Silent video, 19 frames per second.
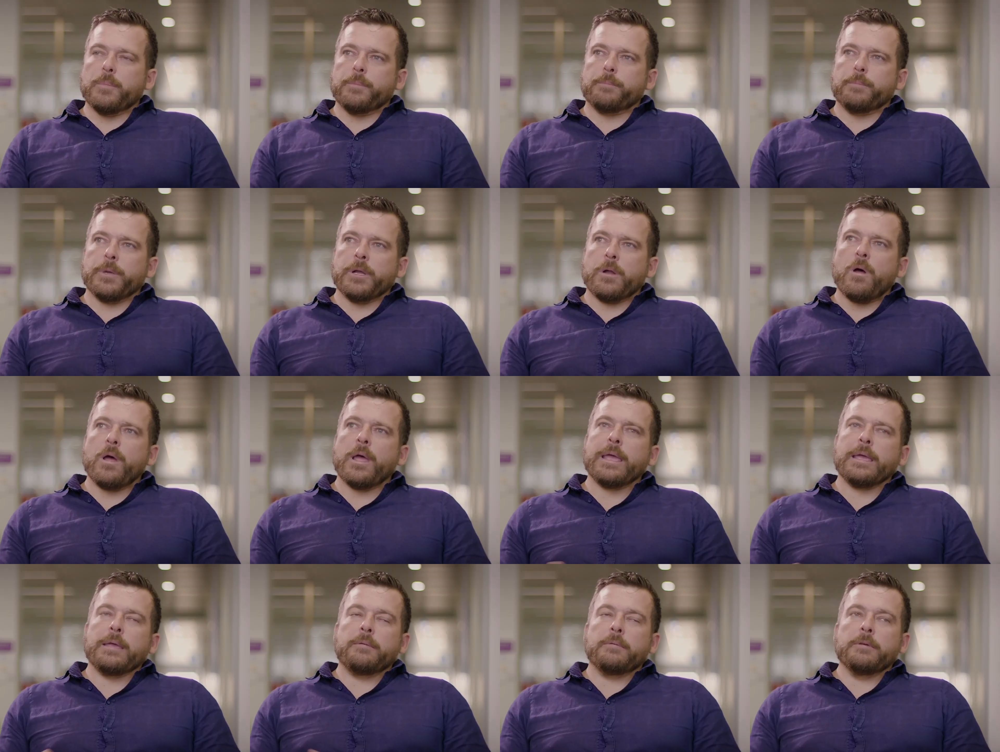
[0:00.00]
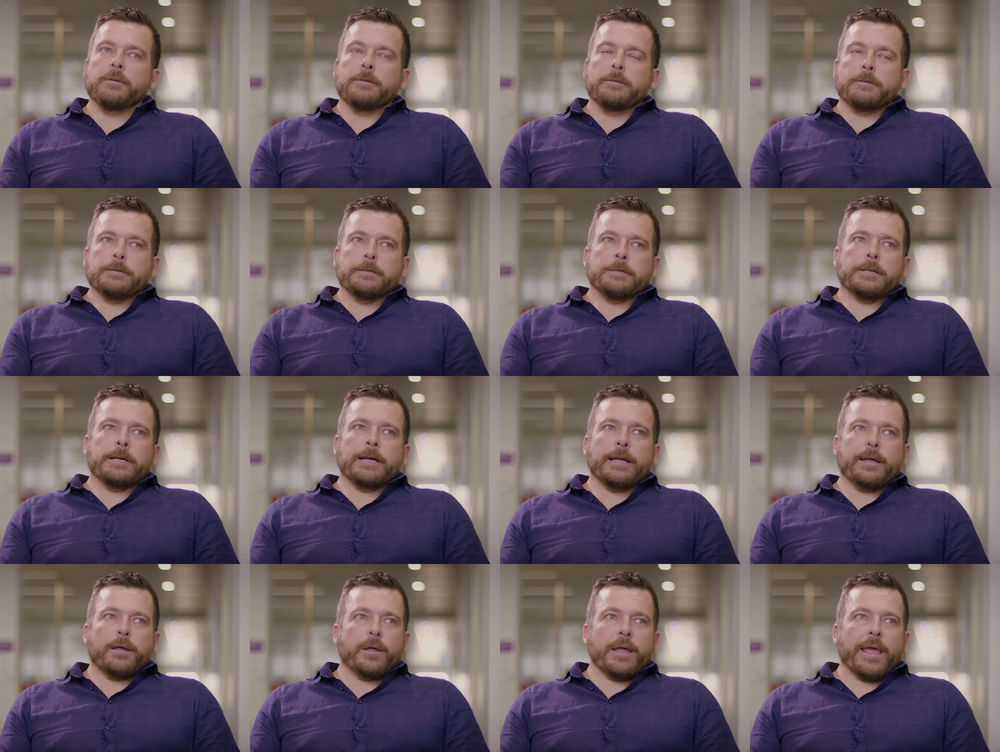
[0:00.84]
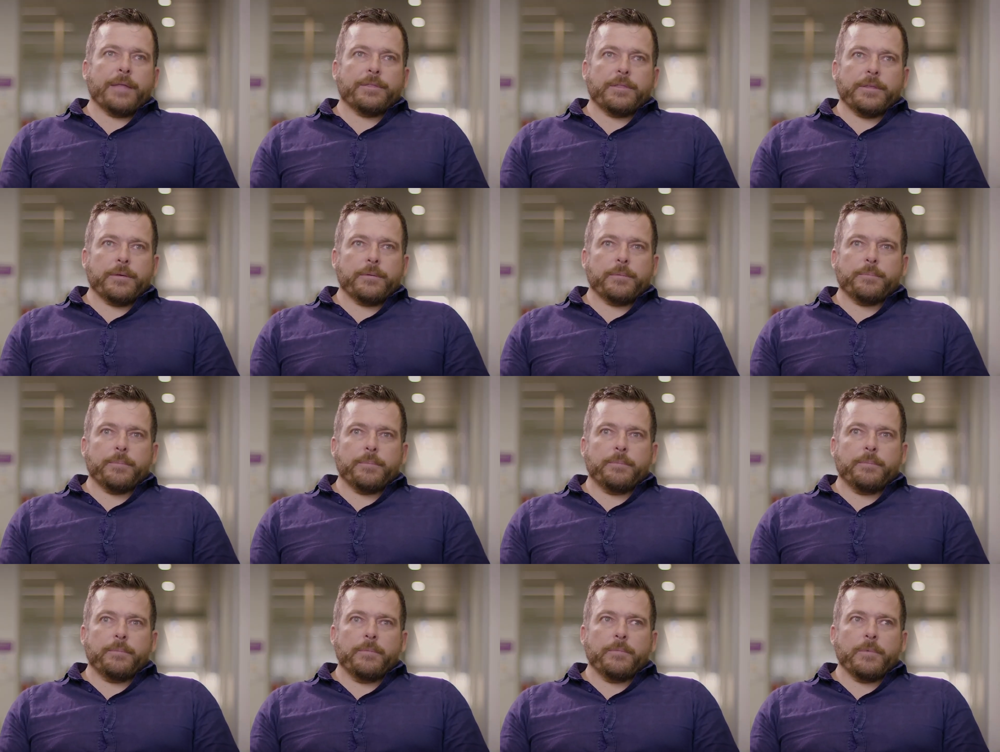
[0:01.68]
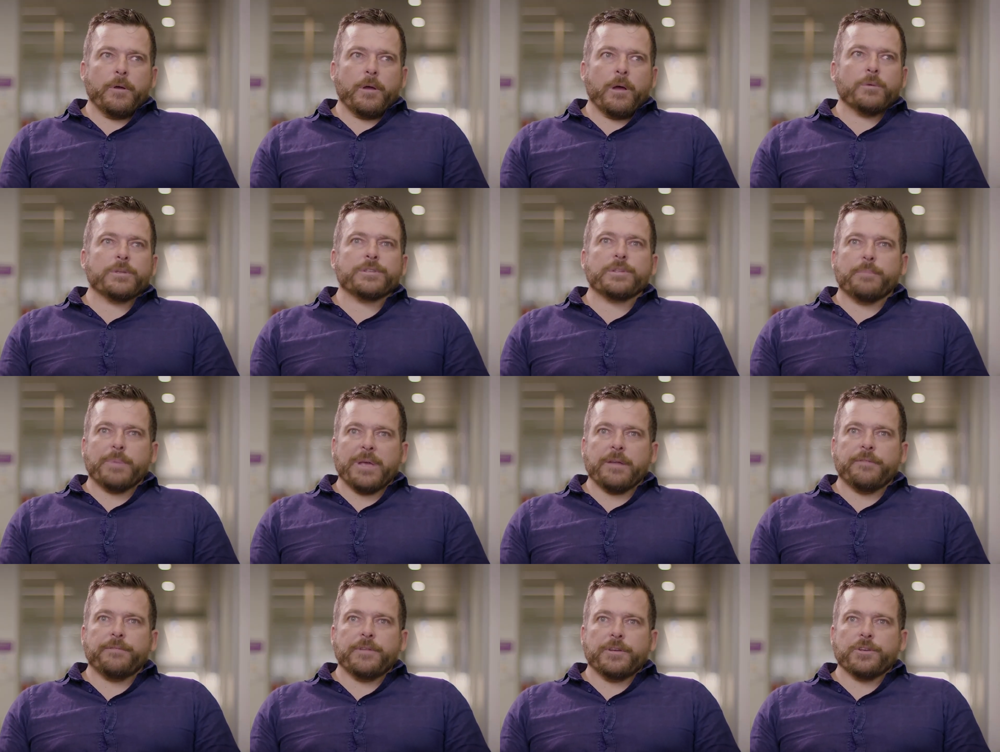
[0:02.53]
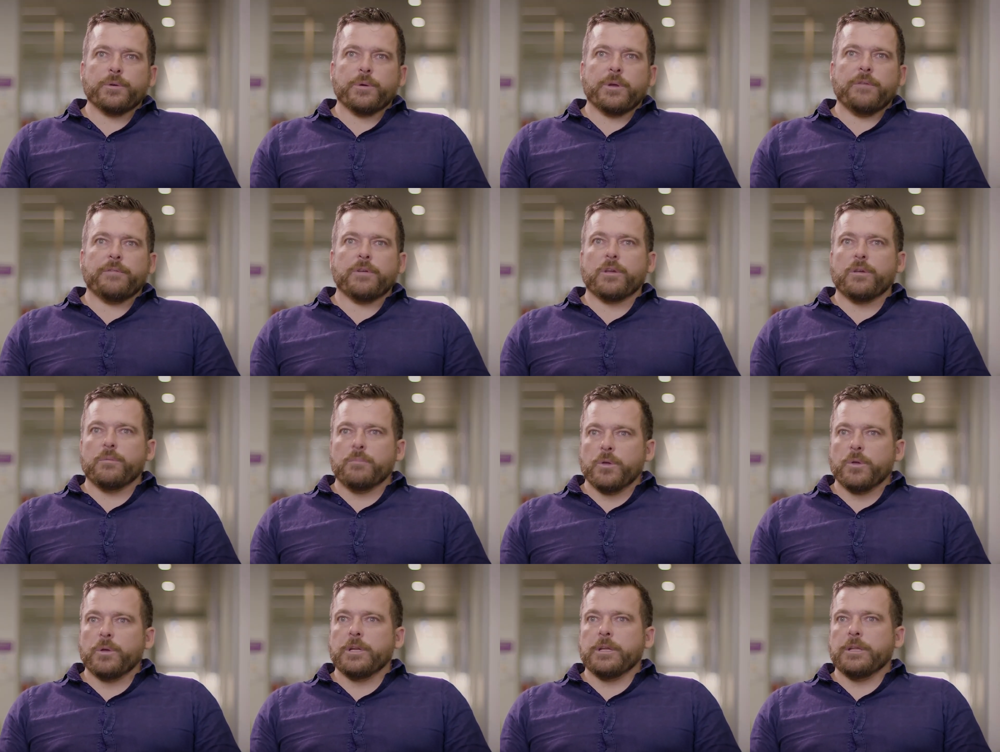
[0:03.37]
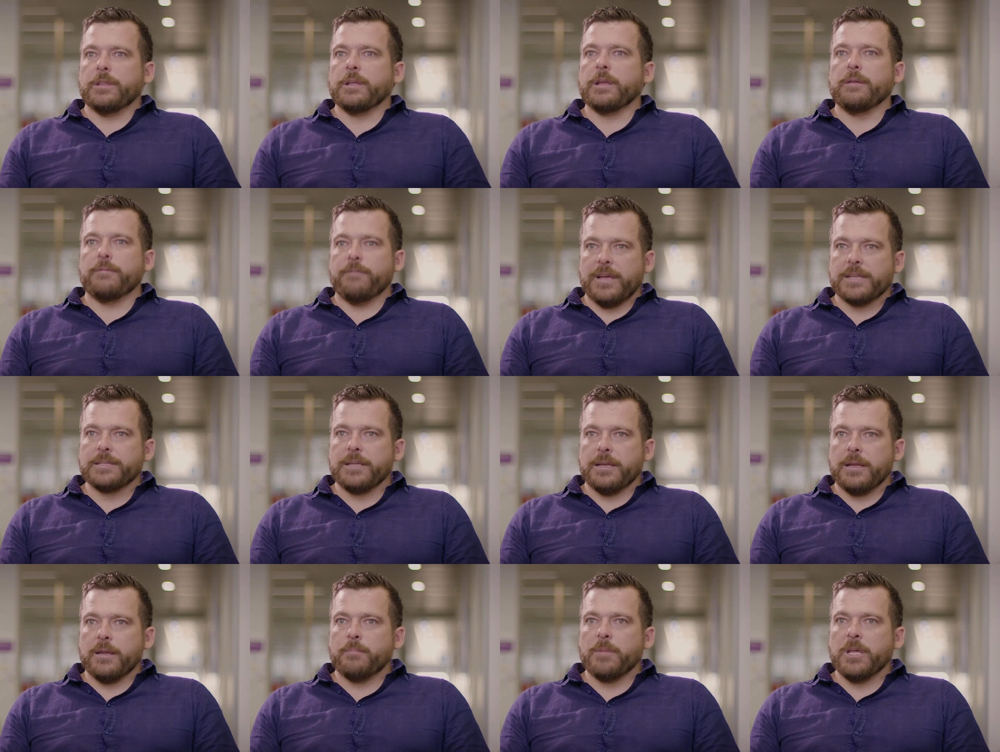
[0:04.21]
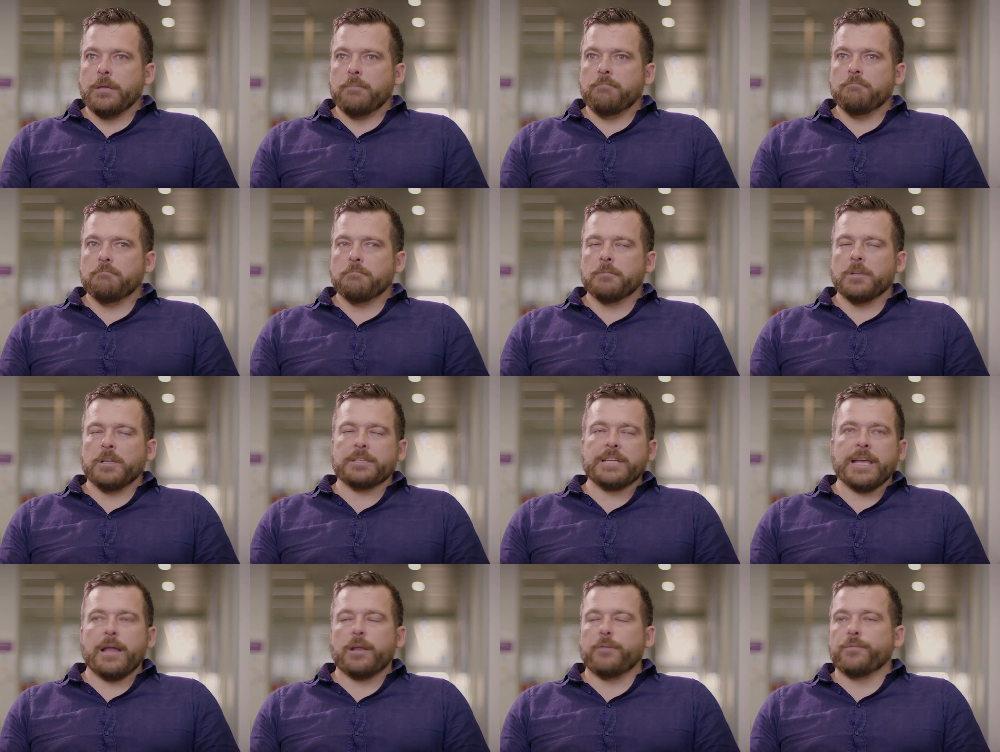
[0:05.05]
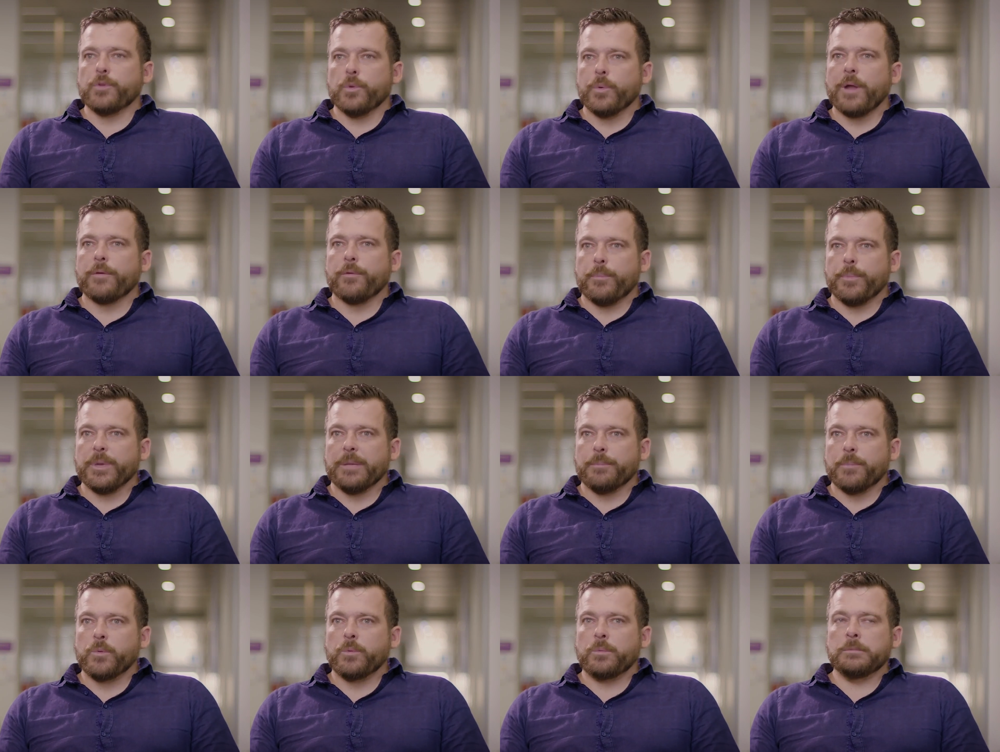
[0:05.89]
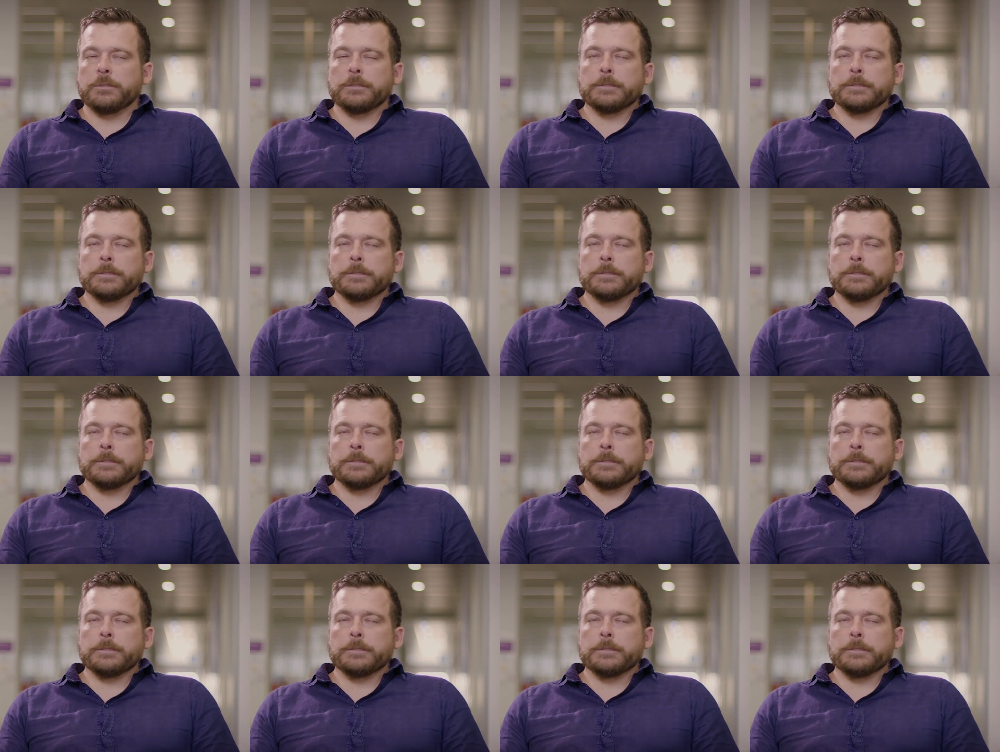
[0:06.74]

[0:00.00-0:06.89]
But I was the beneficiary of a community that invested in me, a town of 200 people.